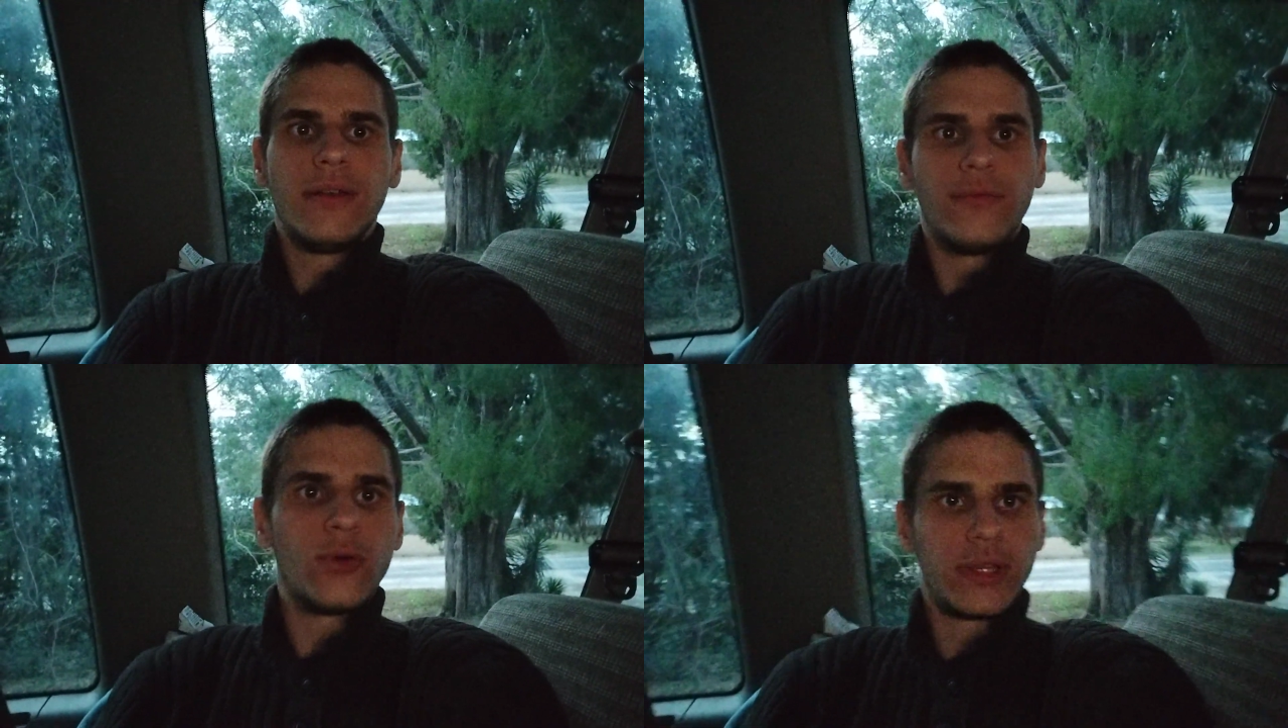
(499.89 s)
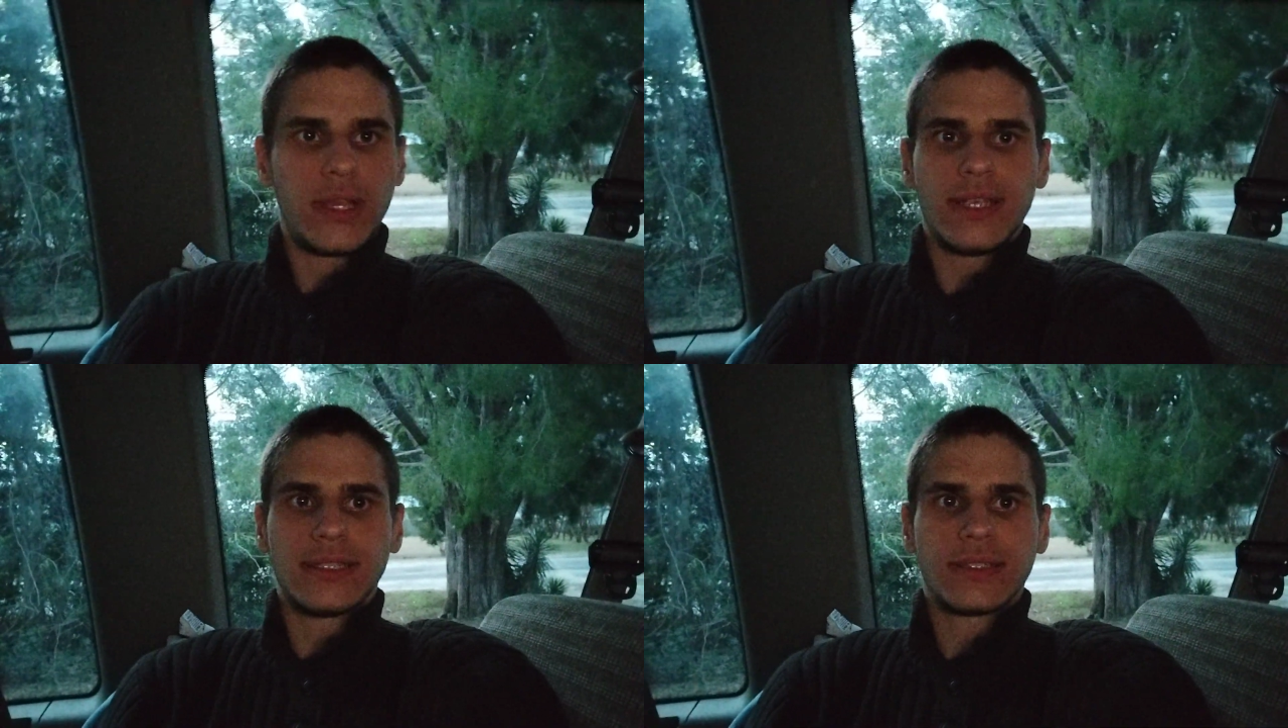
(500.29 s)
4
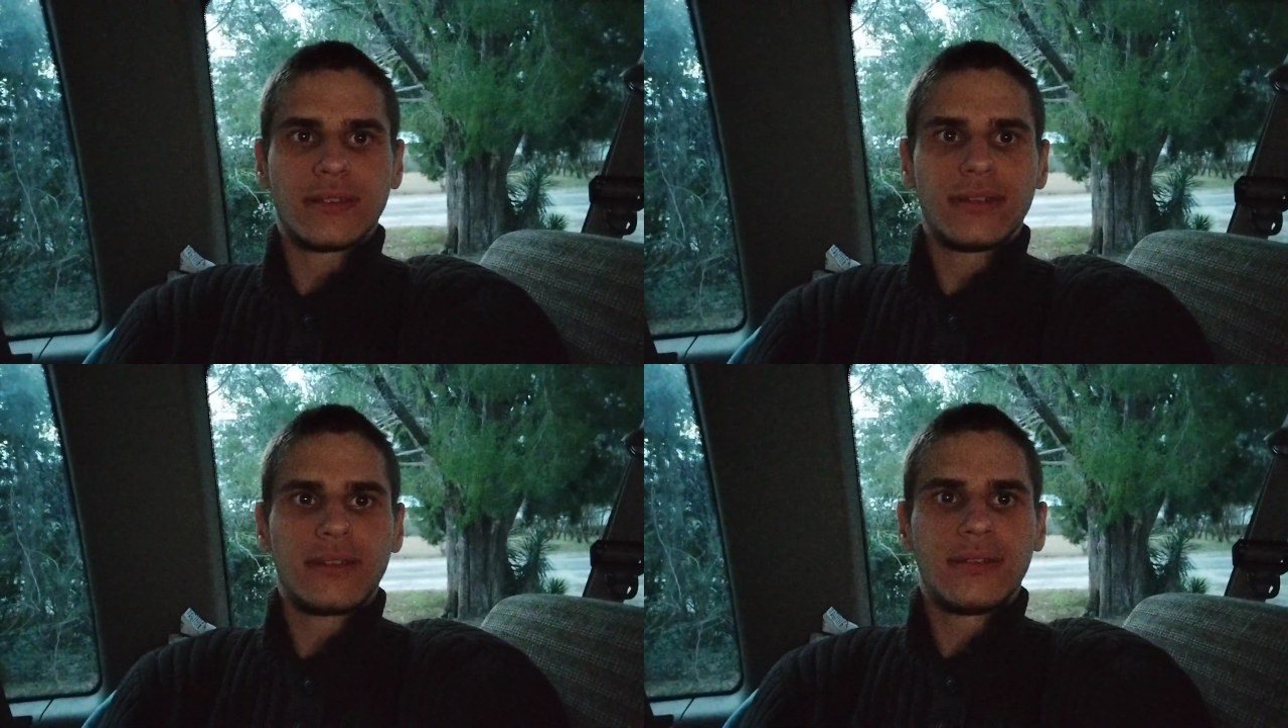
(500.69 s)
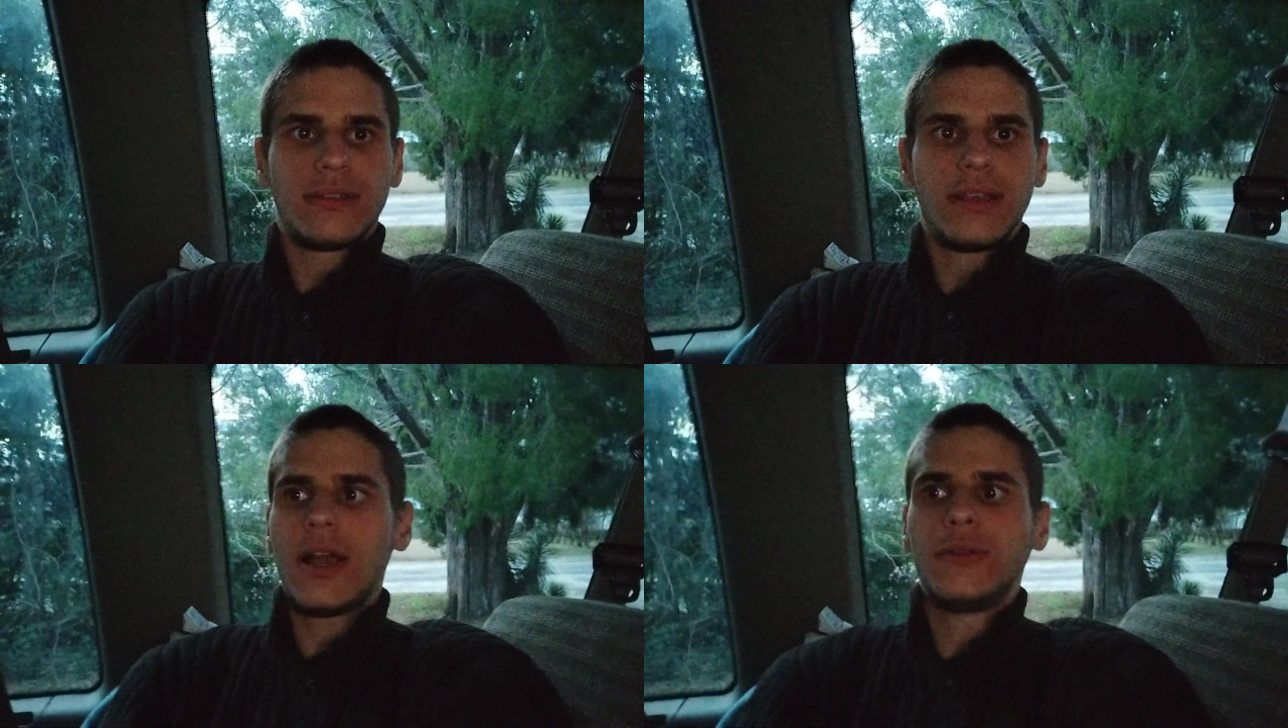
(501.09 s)
days
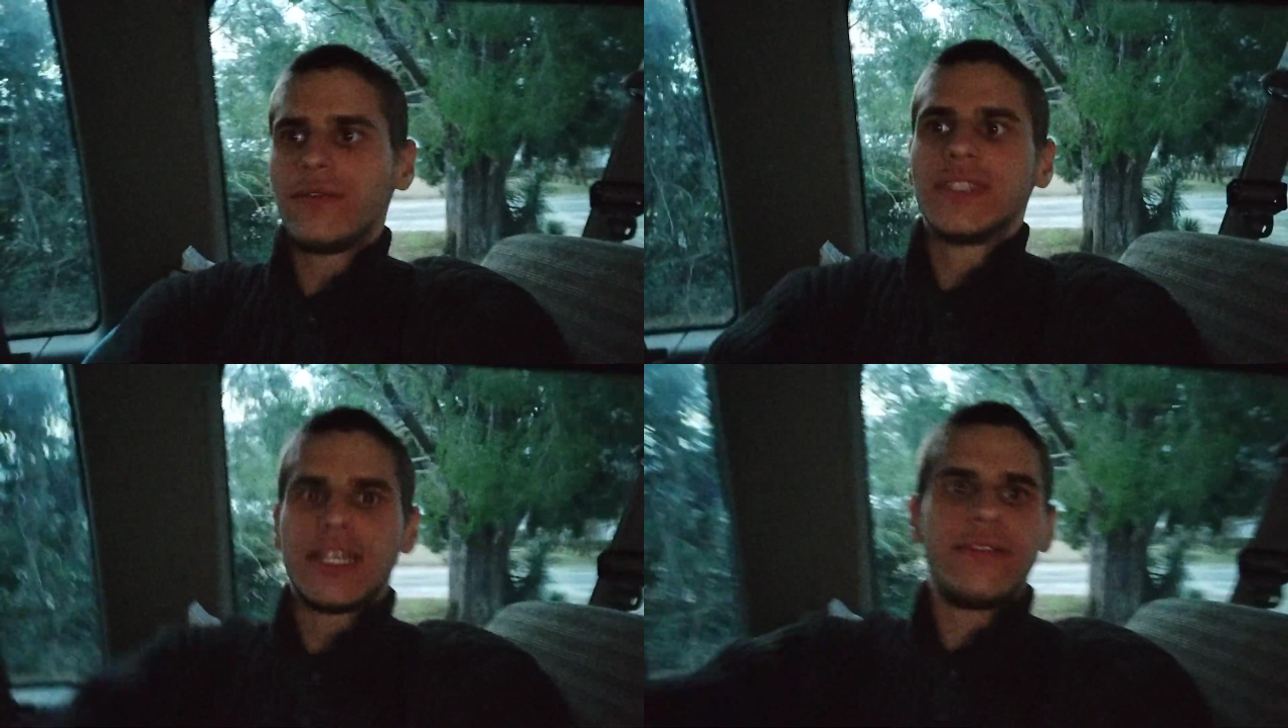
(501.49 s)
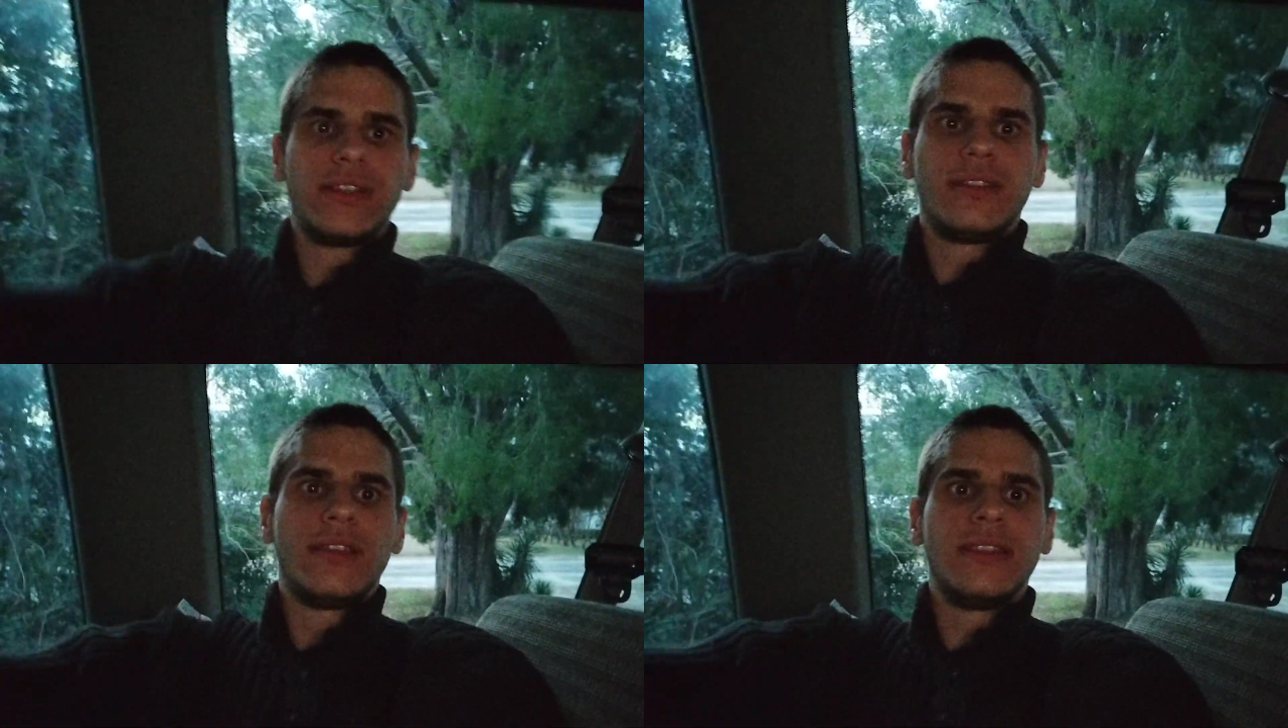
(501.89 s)
out of
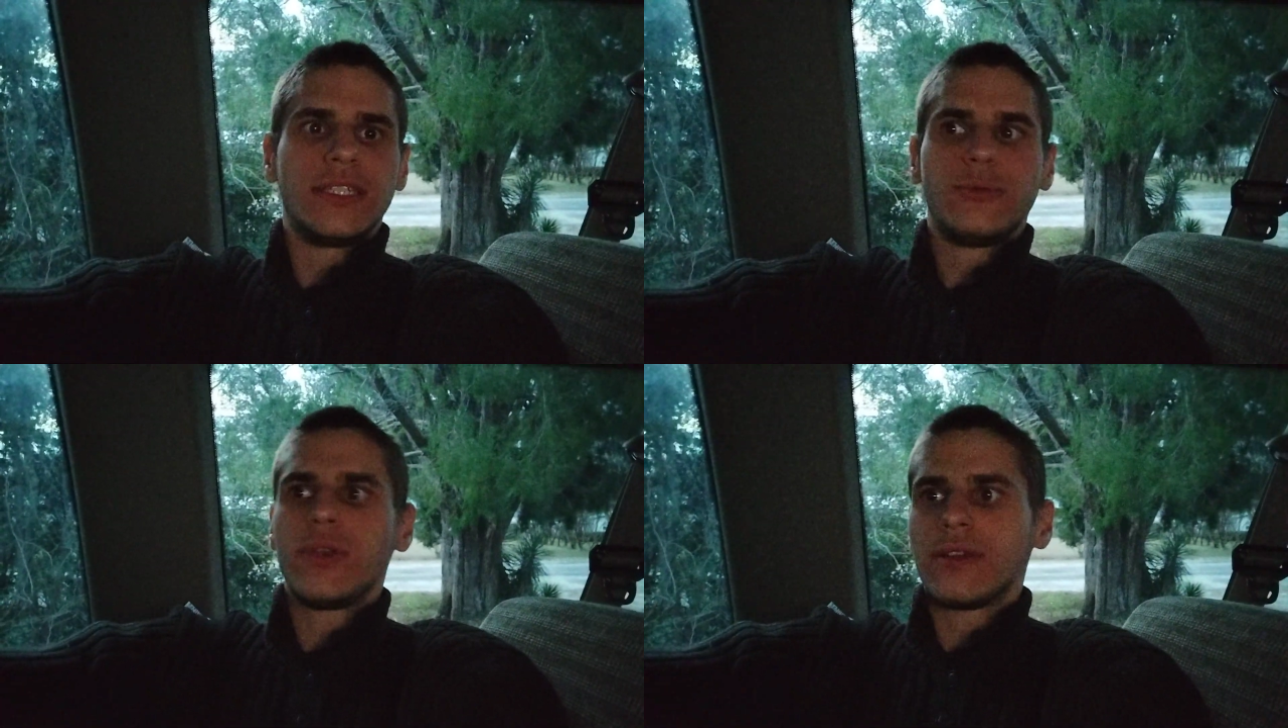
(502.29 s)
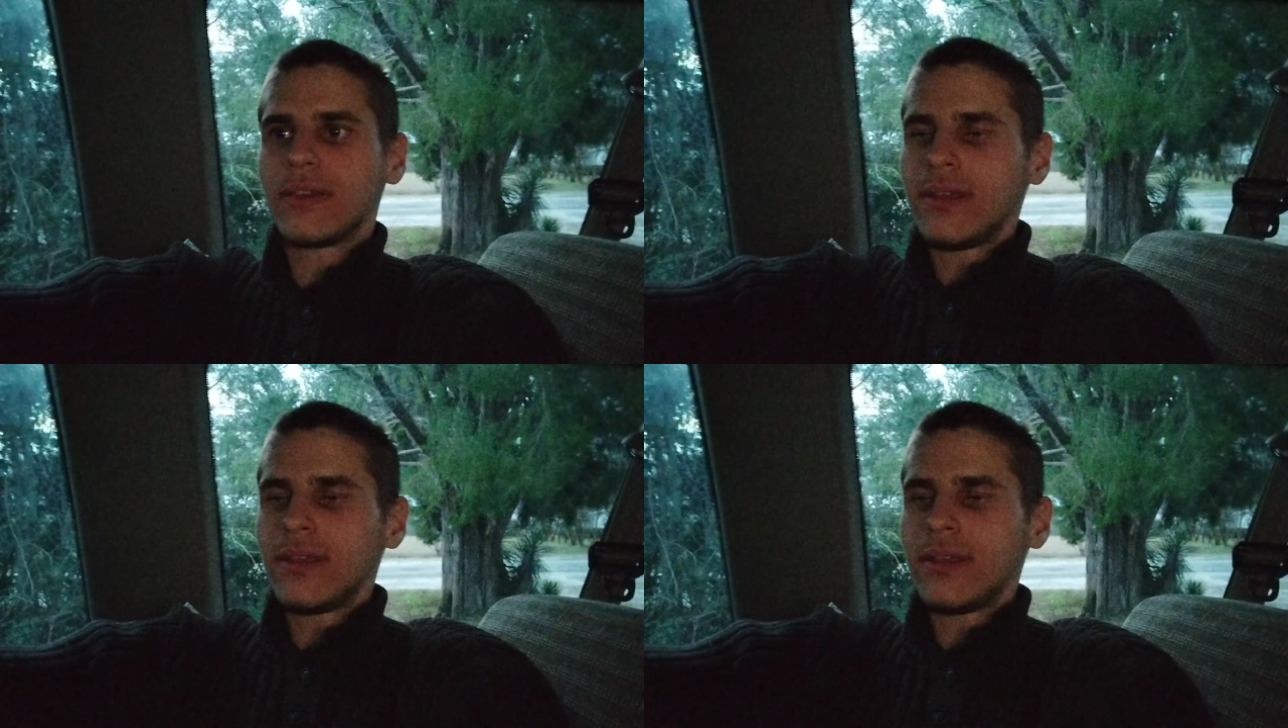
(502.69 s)
7 in this week.